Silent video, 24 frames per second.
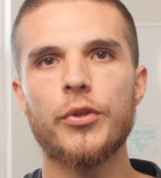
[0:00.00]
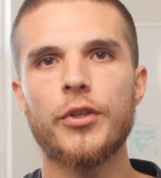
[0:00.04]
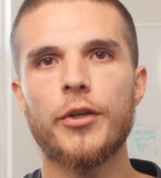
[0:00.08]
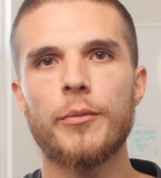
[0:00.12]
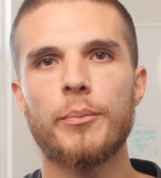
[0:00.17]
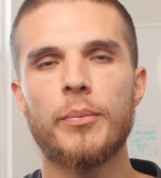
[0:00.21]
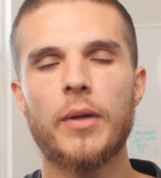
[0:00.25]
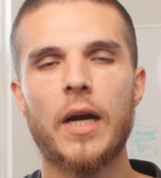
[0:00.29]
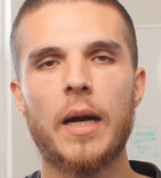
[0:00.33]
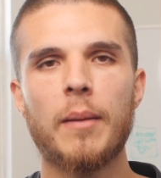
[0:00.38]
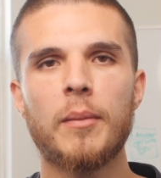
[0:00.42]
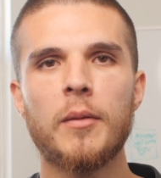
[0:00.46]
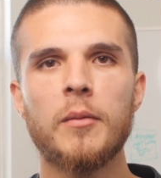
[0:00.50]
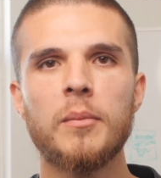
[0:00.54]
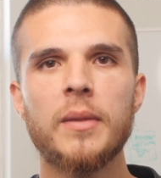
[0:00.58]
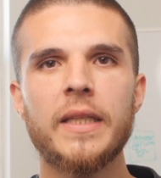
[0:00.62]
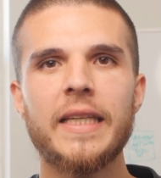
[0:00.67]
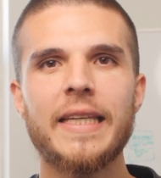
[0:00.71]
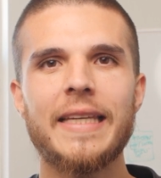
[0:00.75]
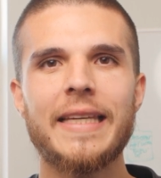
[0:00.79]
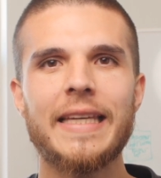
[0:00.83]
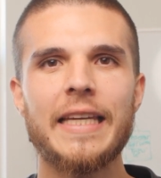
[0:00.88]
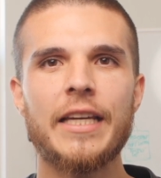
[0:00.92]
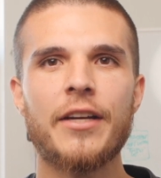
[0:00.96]
you're probably
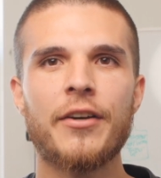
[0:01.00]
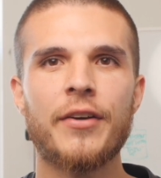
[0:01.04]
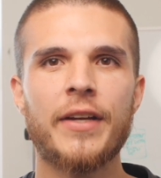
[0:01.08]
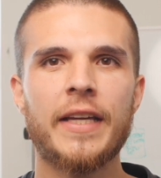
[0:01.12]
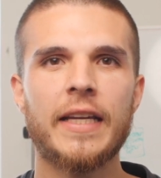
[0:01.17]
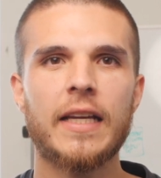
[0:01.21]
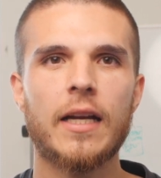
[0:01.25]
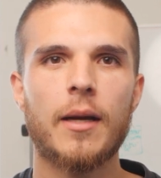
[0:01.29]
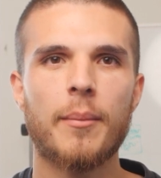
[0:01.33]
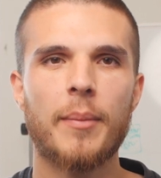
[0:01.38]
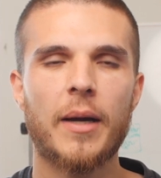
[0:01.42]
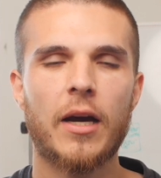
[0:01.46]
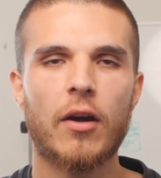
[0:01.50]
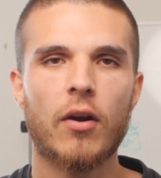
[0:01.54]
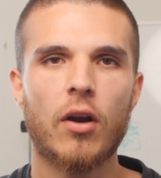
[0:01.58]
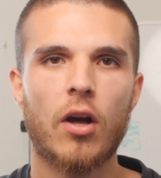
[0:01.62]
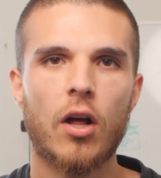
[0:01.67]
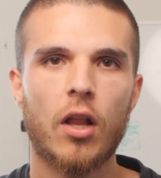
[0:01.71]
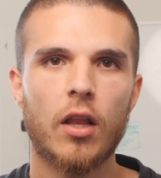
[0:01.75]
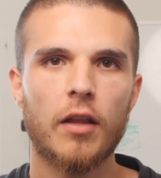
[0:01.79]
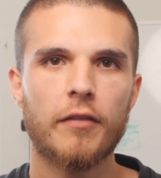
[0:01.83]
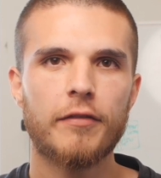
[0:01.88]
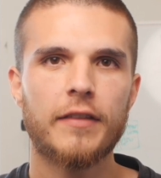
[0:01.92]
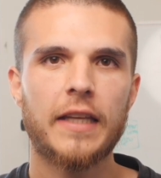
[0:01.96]
hearing about
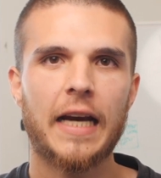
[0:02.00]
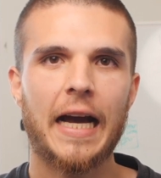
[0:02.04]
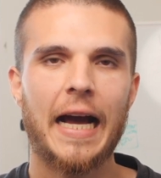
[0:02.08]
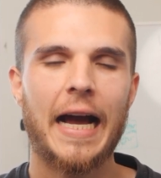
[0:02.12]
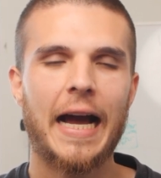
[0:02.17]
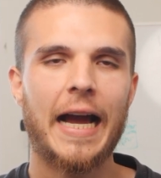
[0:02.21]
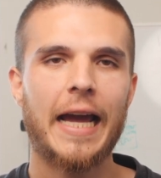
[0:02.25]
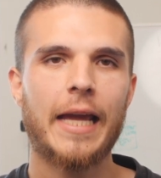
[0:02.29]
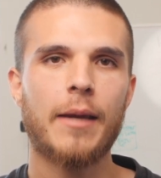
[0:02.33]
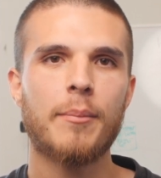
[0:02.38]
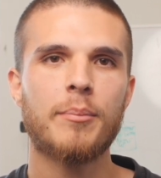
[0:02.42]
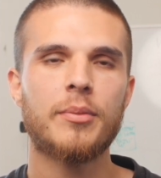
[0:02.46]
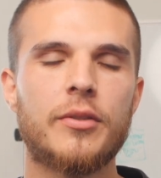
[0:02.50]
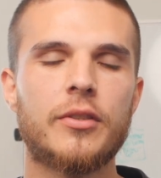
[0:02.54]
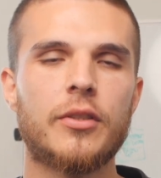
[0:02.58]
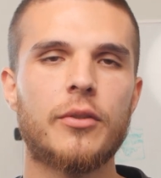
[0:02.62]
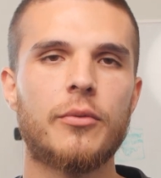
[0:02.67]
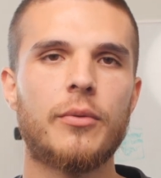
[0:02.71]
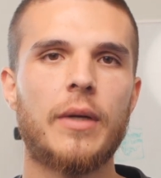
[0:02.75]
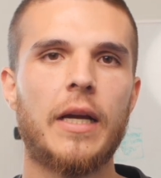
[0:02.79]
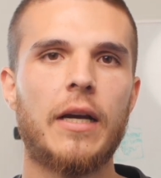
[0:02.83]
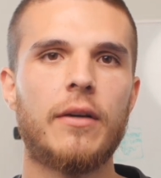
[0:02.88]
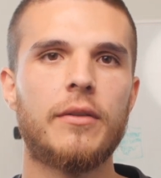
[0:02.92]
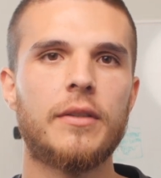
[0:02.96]
all of the hype
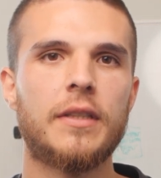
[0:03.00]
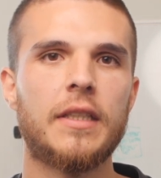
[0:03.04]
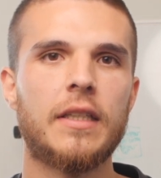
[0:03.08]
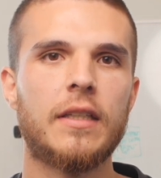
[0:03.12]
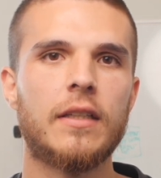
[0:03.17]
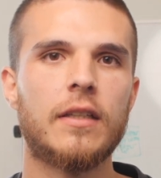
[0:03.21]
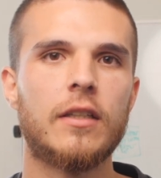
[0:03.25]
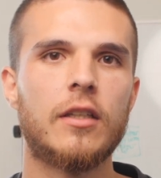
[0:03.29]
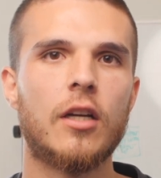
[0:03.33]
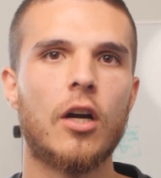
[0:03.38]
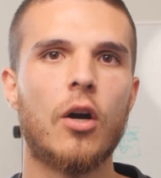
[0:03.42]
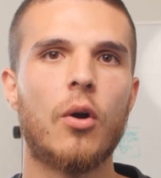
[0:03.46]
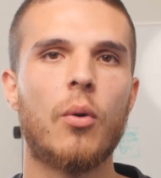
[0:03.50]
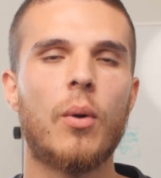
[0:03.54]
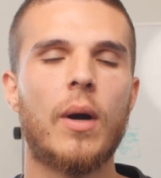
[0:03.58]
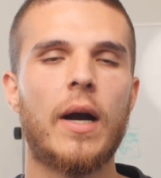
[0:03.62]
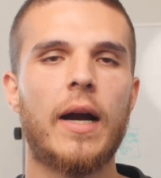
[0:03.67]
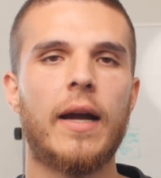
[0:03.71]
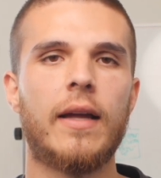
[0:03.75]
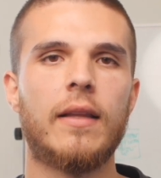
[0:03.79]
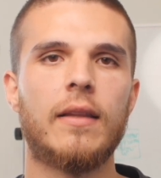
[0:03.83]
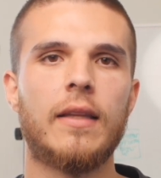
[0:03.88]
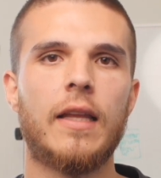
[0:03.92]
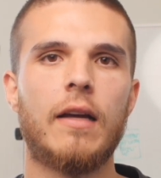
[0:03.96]
surrounding Go
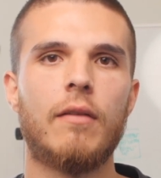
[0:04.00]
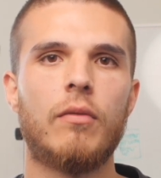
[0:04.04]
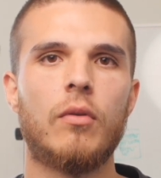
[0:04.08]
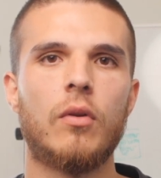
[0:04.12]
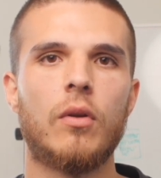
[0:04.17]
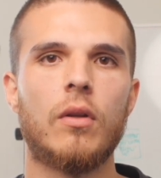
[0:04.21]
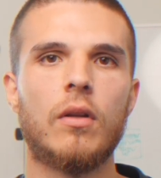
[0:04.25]
High Level